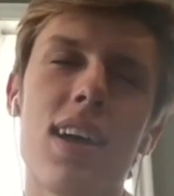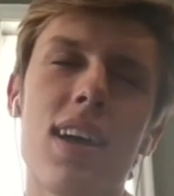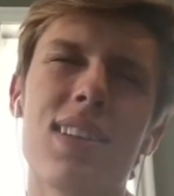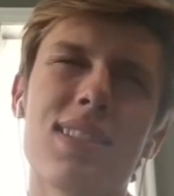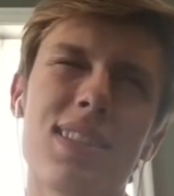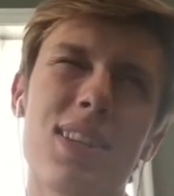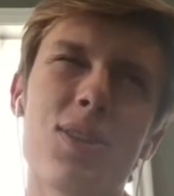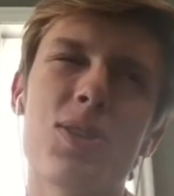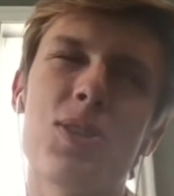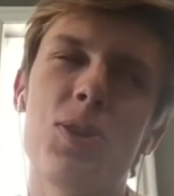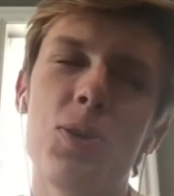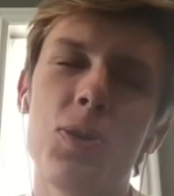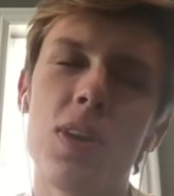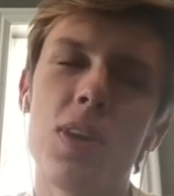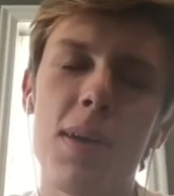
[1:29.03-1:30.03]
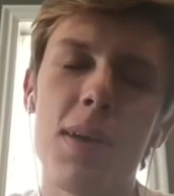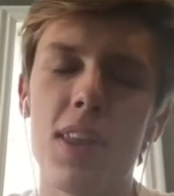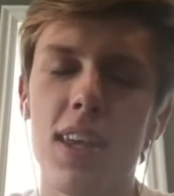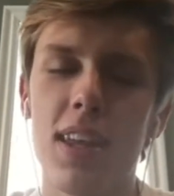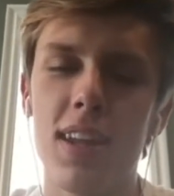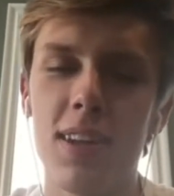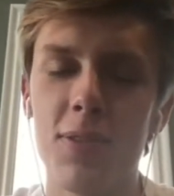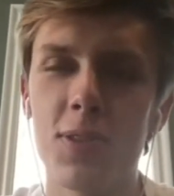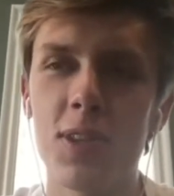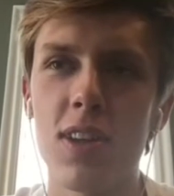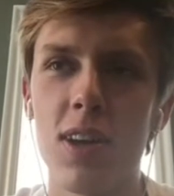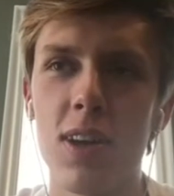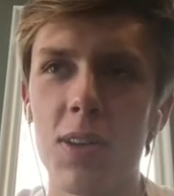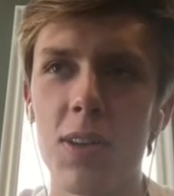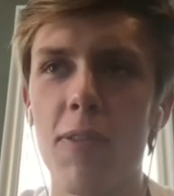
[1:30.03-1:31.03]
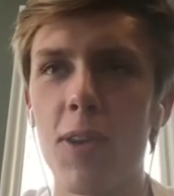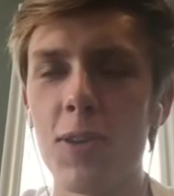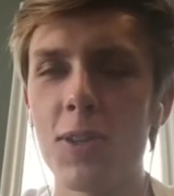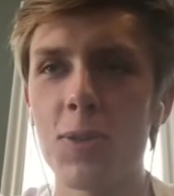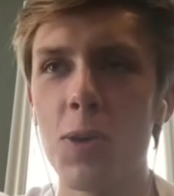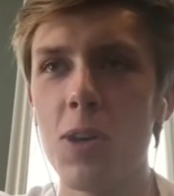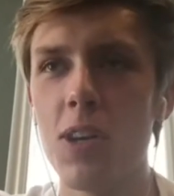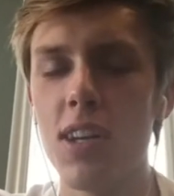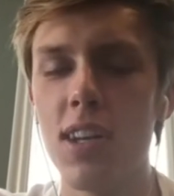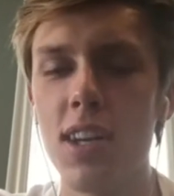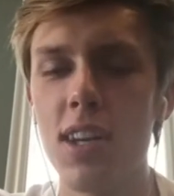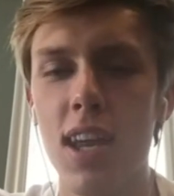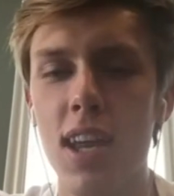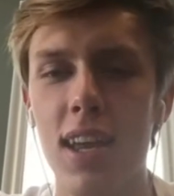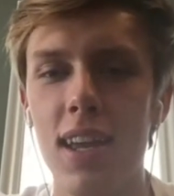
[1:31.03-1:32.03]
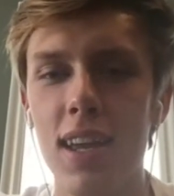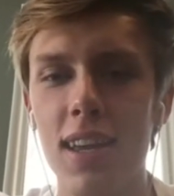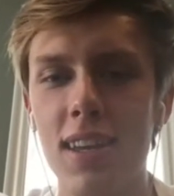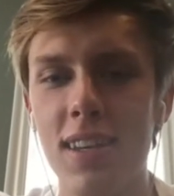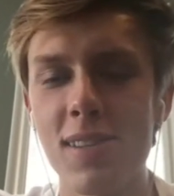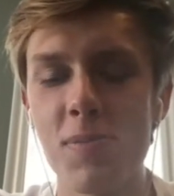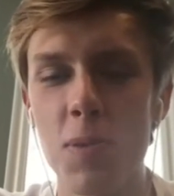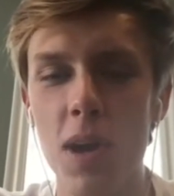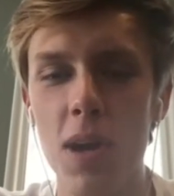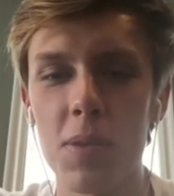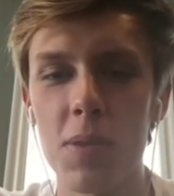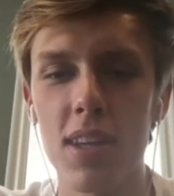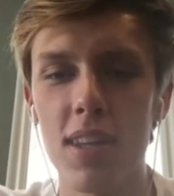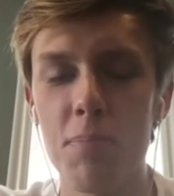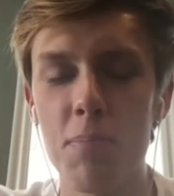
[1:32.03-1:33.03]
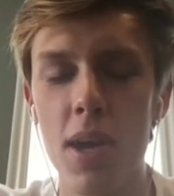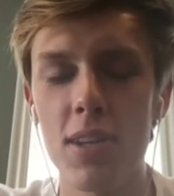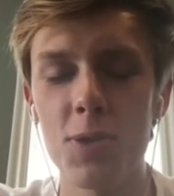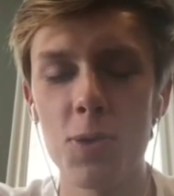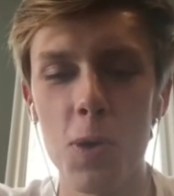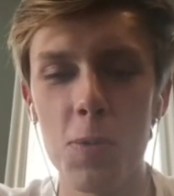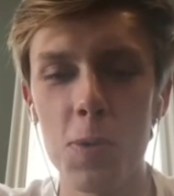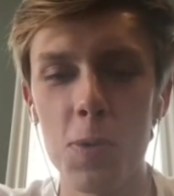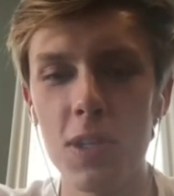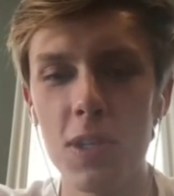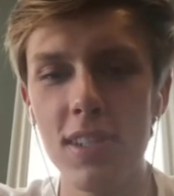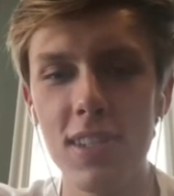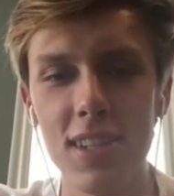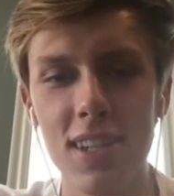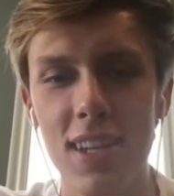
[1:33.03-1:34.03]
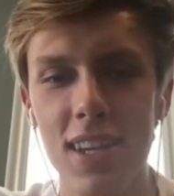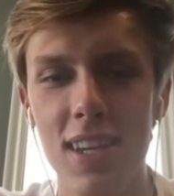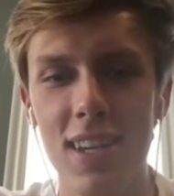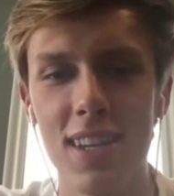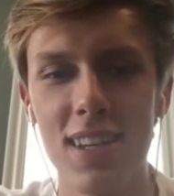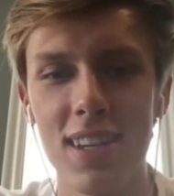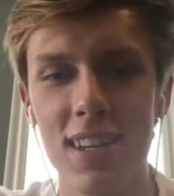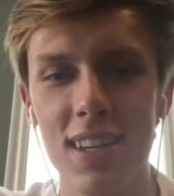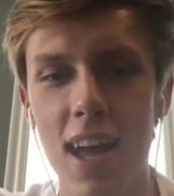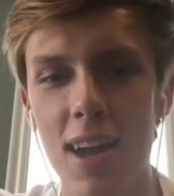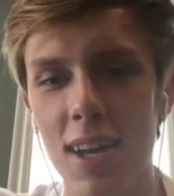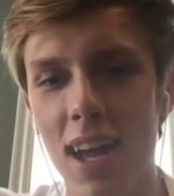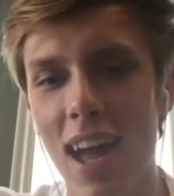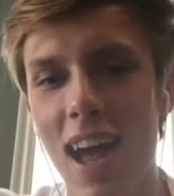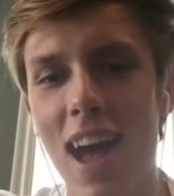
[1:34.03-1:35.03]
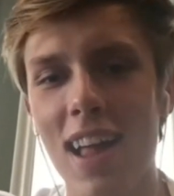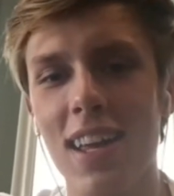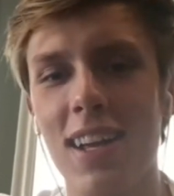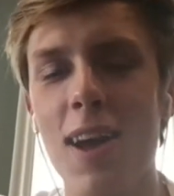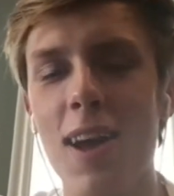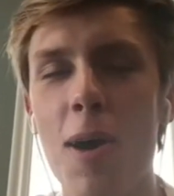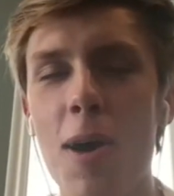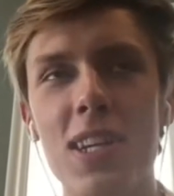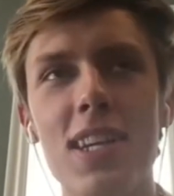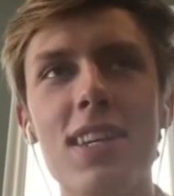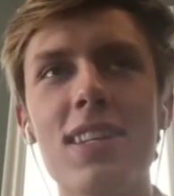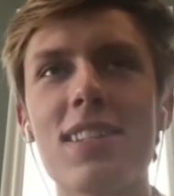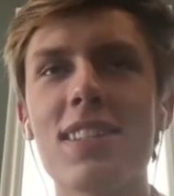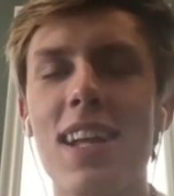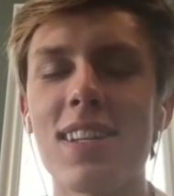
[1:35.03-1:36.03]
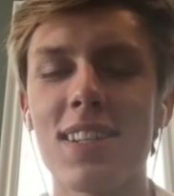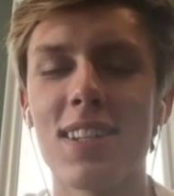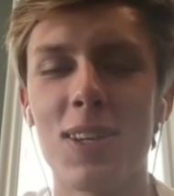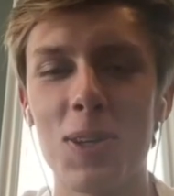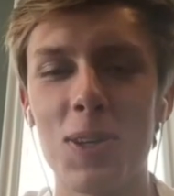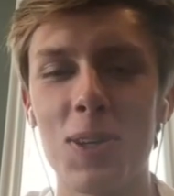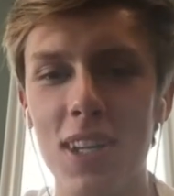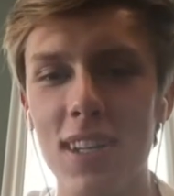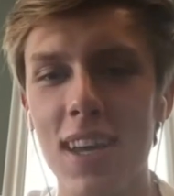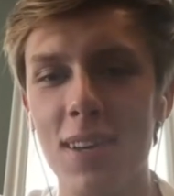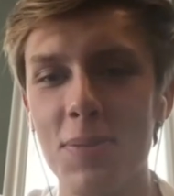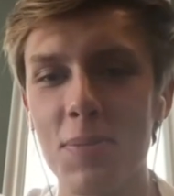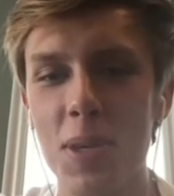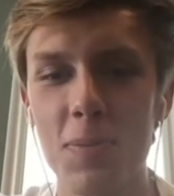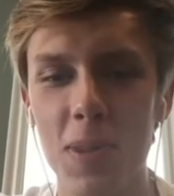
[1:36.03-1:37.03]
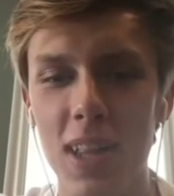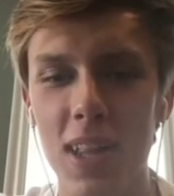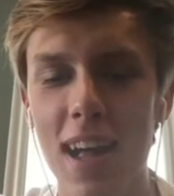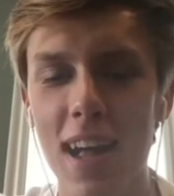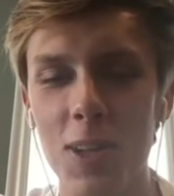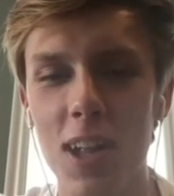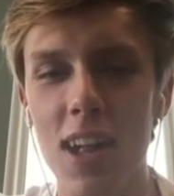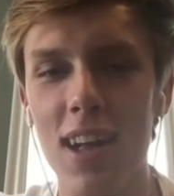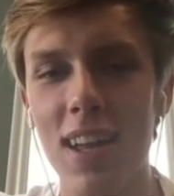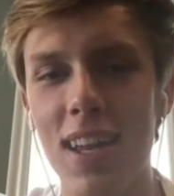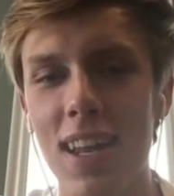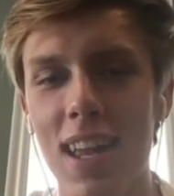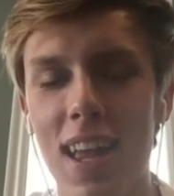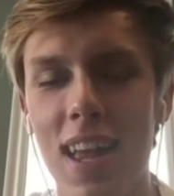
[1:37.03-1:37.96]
There's two that I'm thinking of. So the first one is probably Benchwarmers. I like comedies. That's a good one. That one makes me laugh a lot.